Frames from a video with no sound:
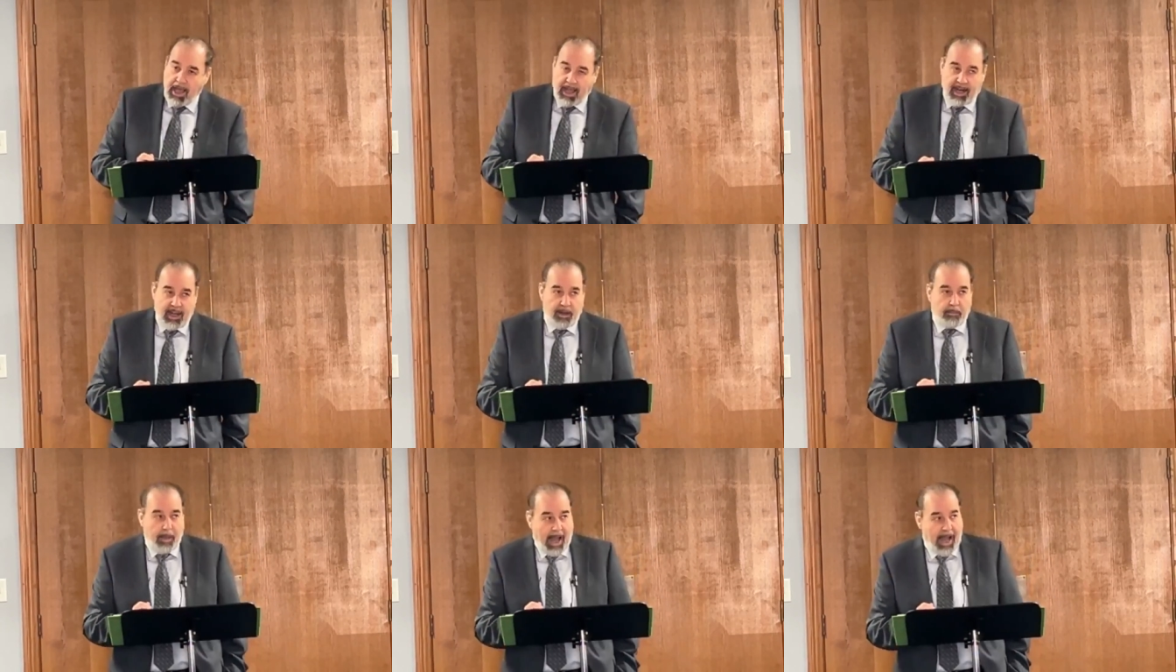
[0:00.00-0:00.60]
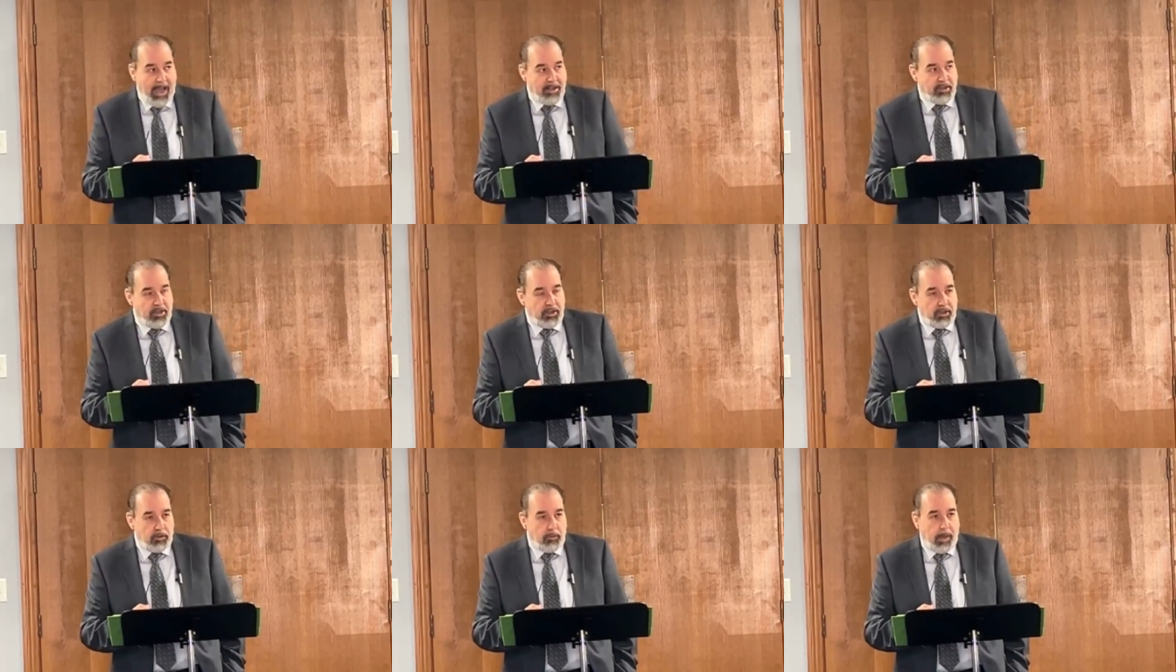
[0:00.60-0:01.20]
and it abides
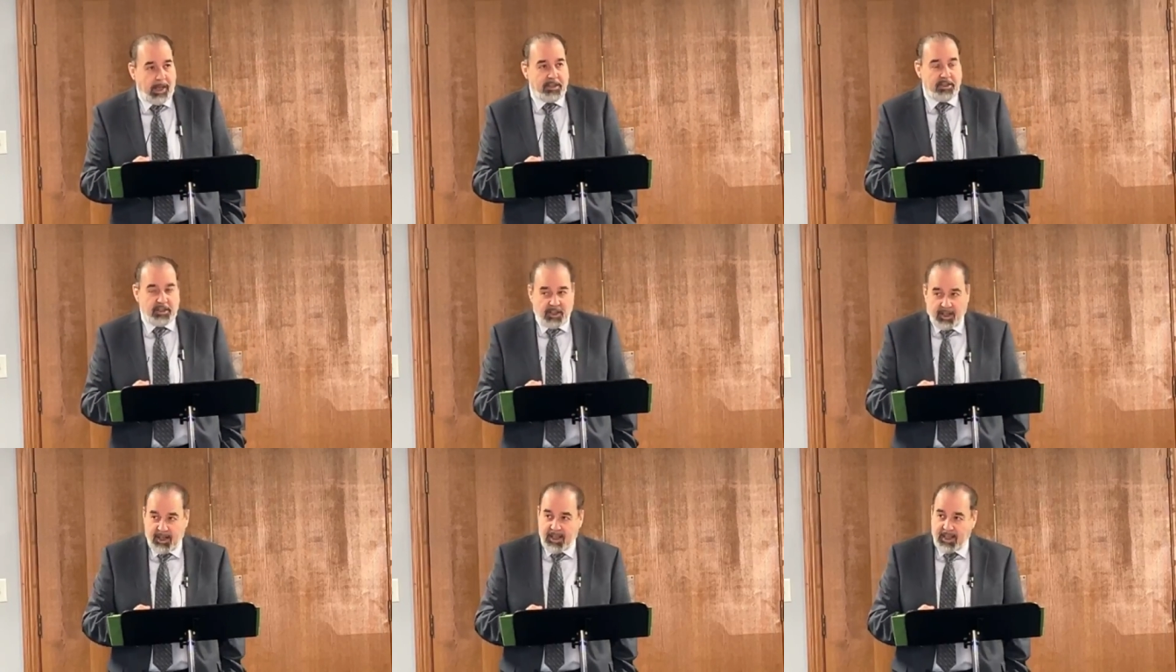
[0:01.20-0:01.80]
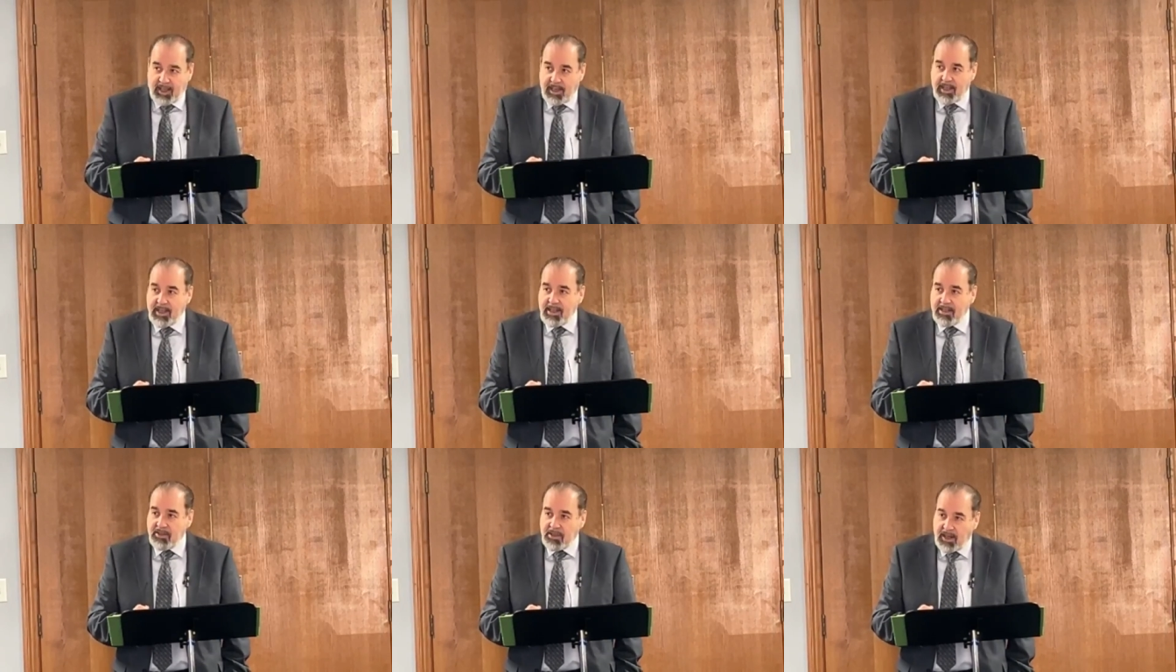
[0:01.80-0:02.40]
in you by studying
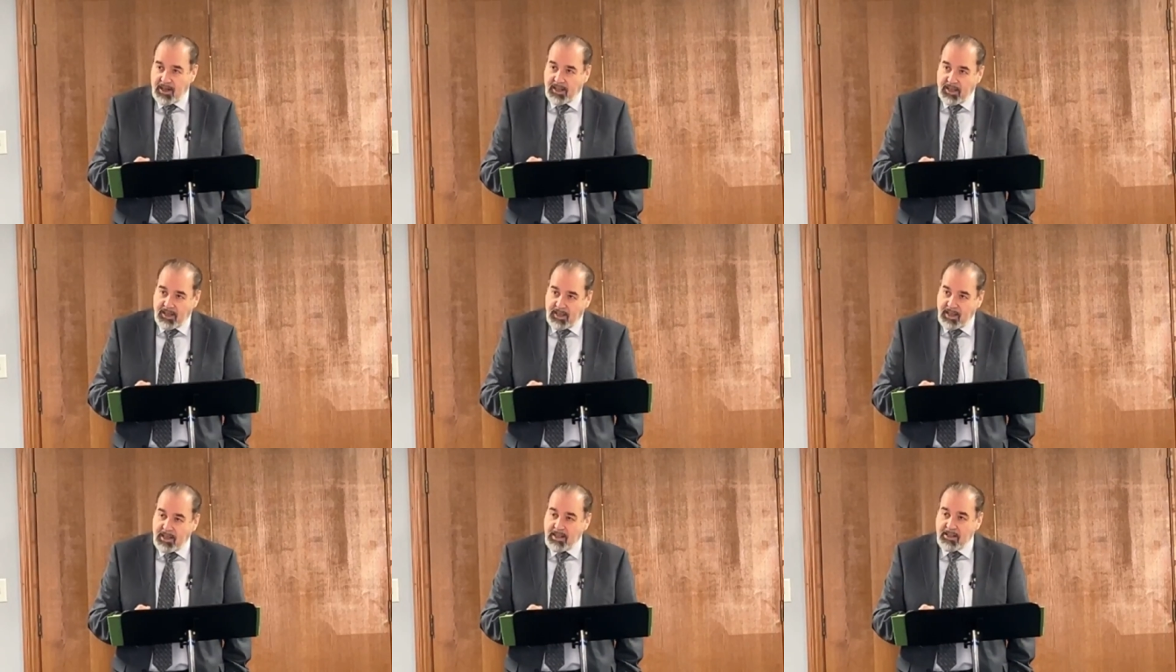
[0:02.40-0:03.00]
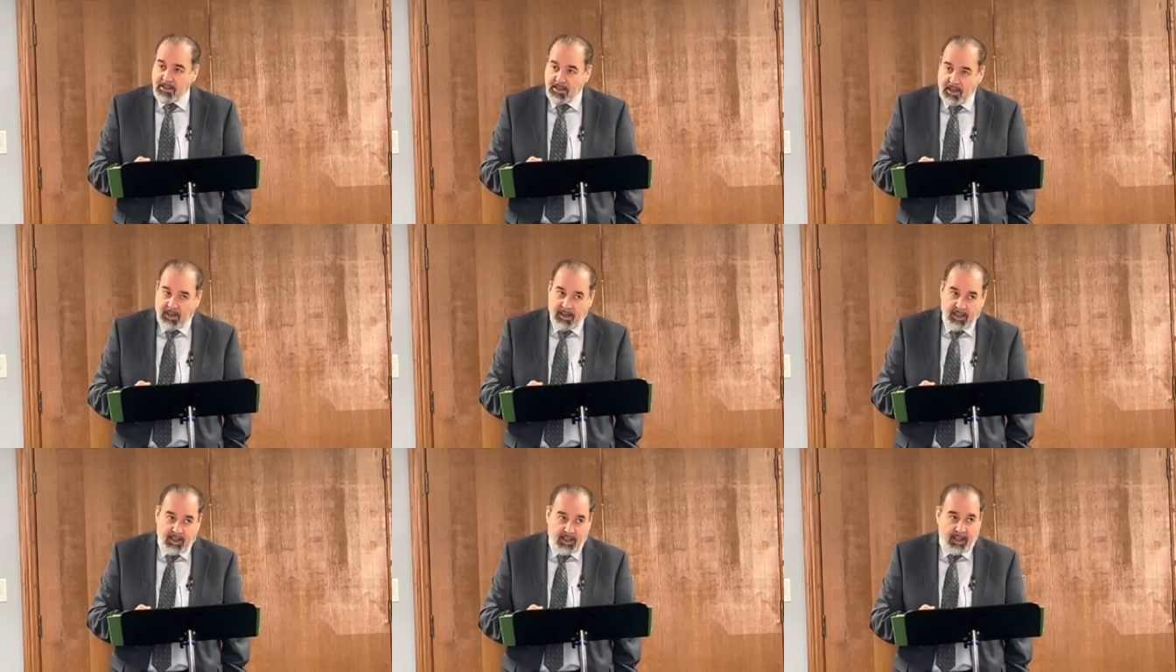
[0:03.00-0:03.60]
it and studying it and
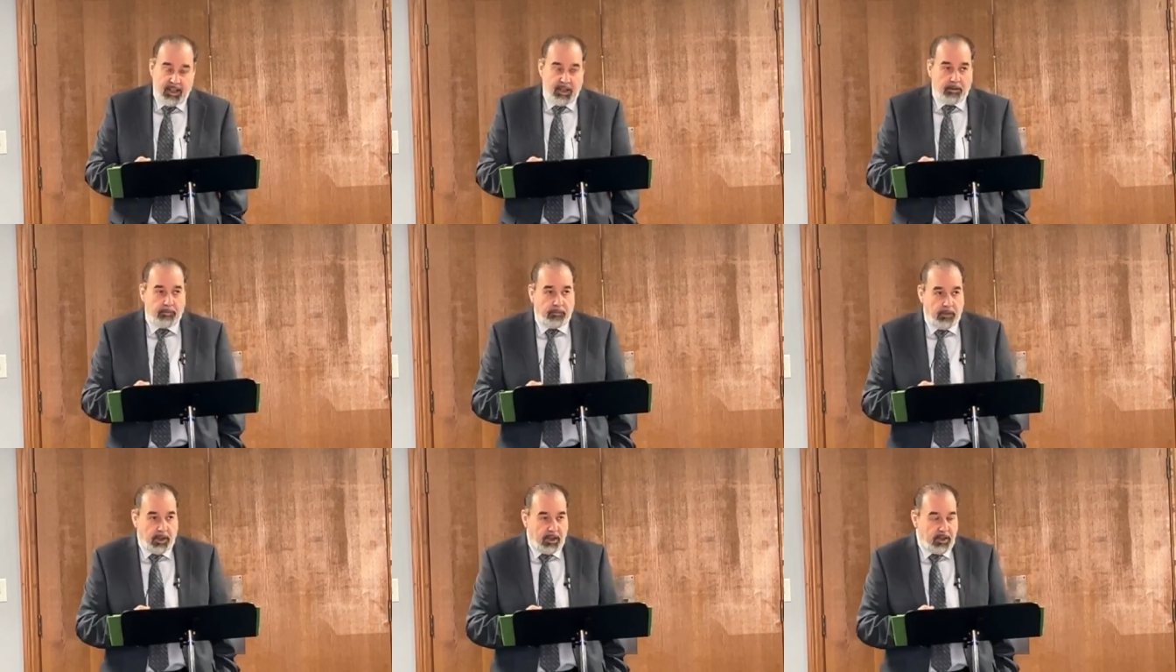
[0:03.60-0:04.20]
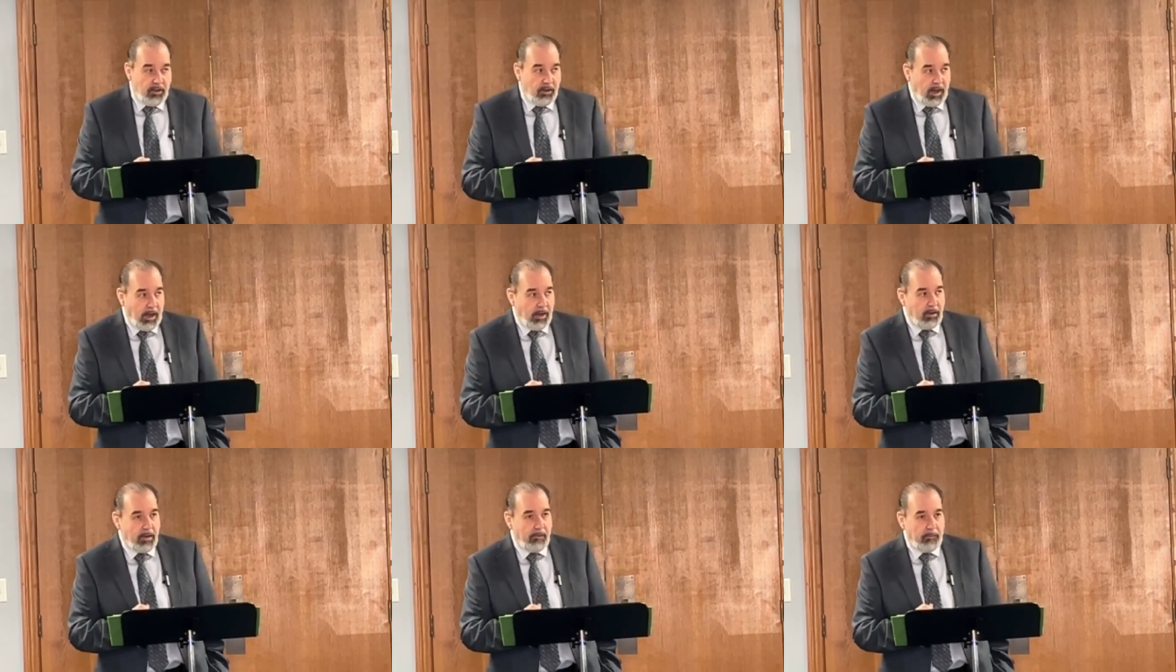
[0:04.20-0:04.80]
studying it and filling your
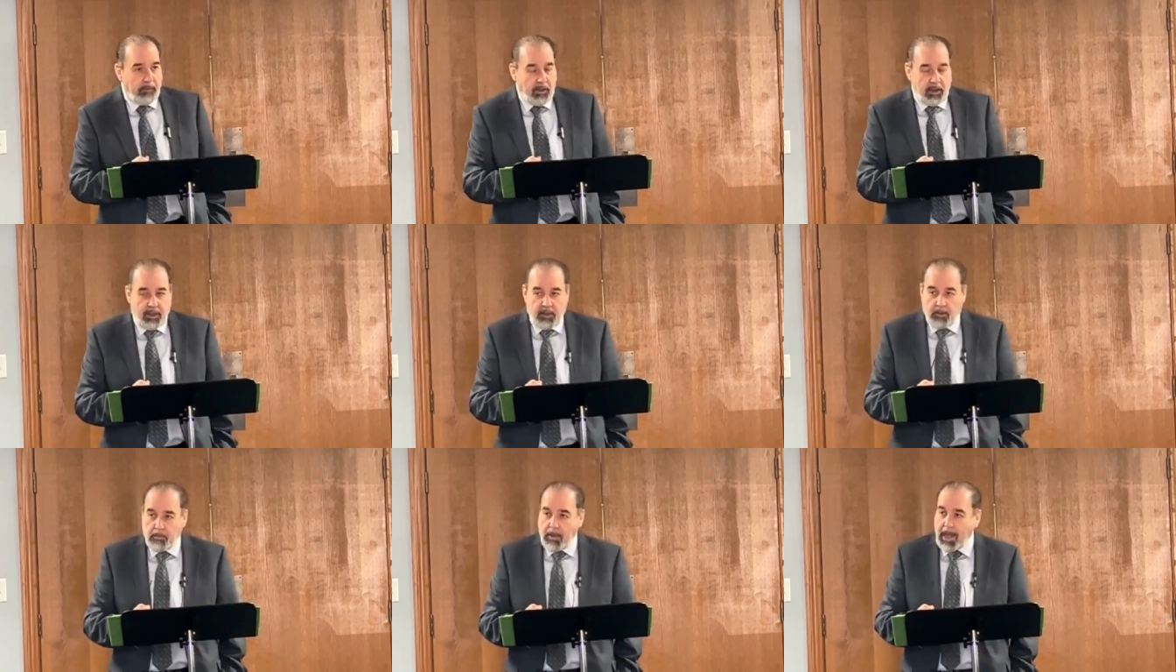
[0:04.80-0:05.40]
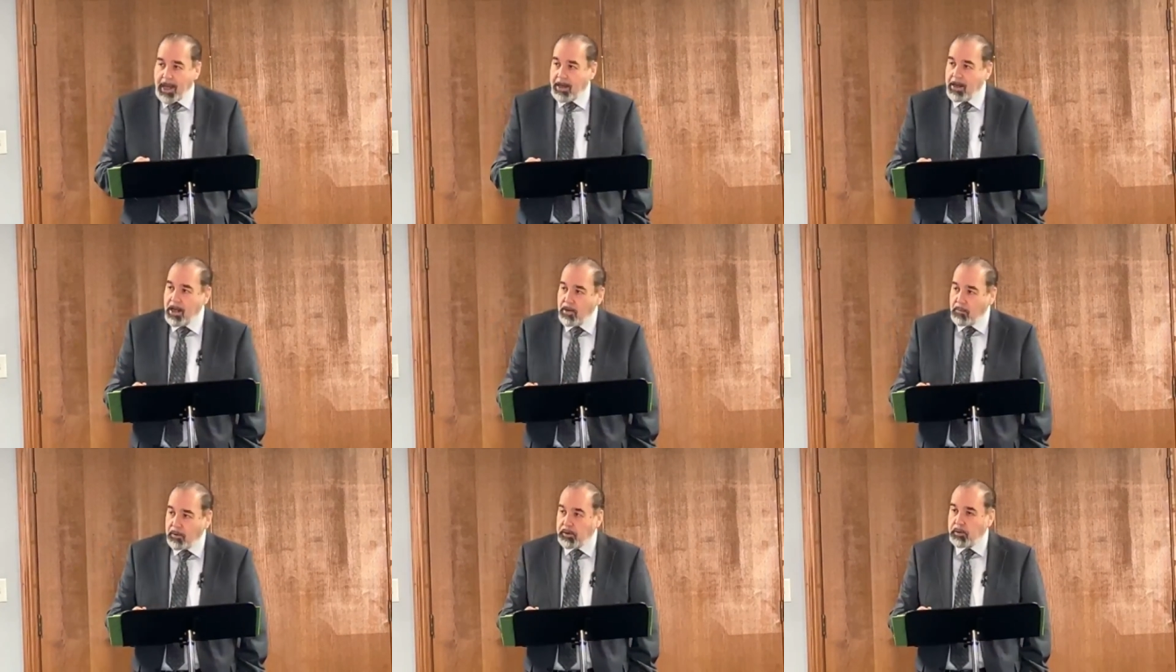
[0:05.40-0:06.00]
heart and filling your mind